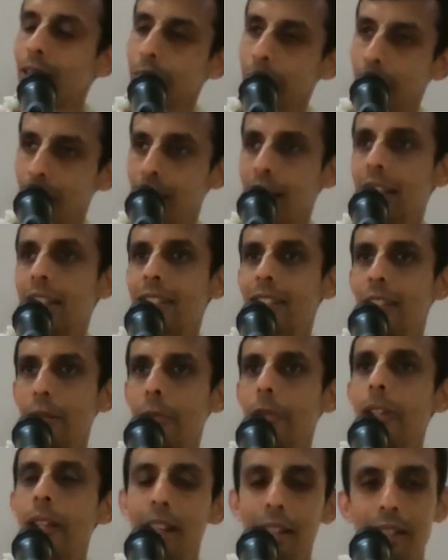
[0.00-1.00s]
The word
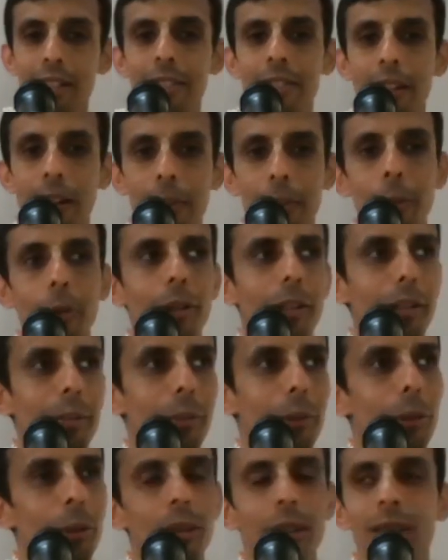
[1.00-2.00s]
itself will understand more
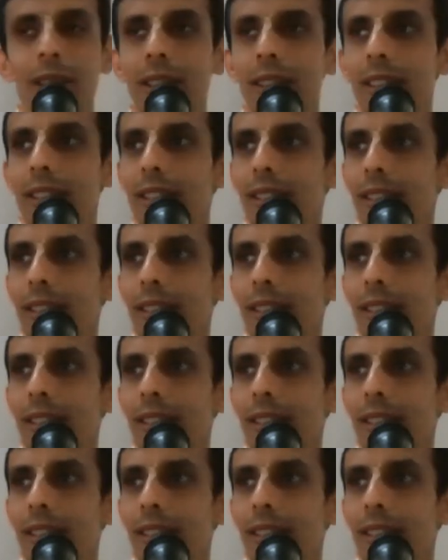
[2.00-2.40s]
and more.